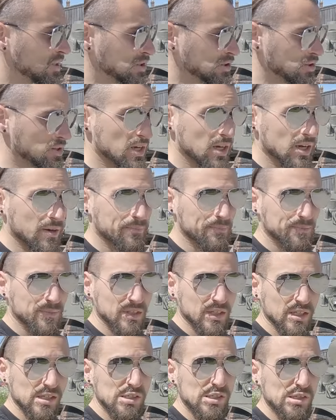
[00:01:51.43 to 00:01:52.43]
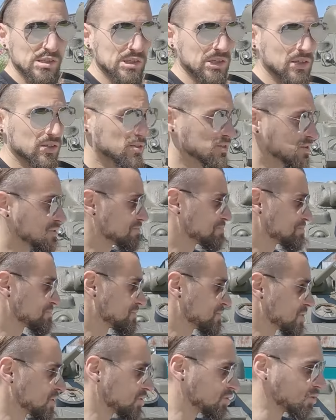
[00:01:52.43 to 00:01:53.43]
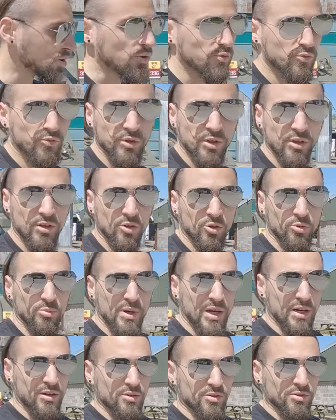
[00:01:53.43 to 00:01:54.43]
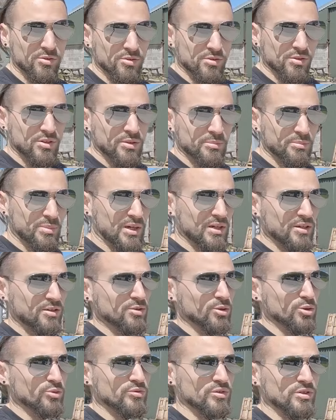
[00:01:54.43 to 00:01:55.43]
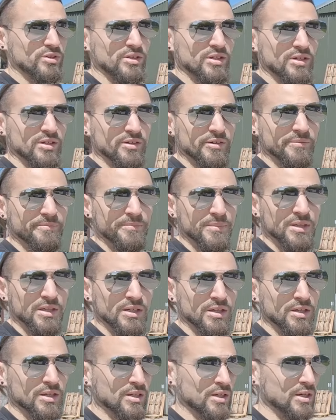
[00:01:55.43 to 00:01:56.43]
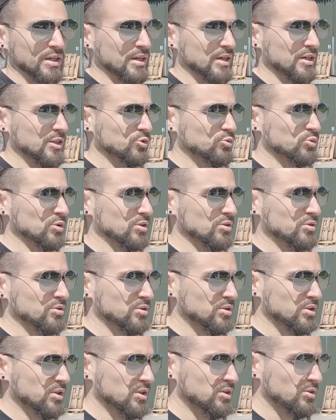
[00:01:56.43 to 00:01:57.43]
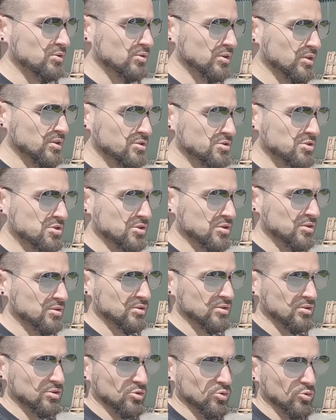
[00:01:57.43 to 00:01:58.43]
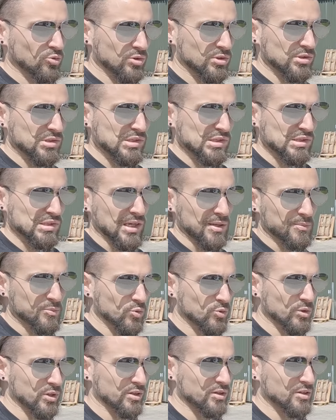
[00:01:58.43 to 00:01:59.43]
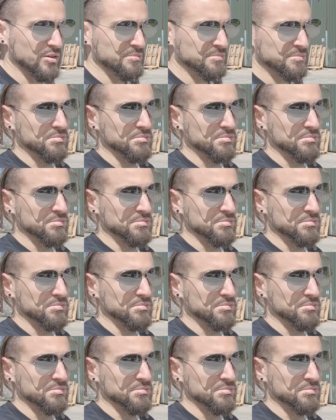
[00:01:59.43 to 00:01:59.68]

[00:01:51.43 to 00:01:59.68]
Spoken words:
So yeah, this is it. So off we go, back onto the bike over there, and we'll continue our journey towards somewhere.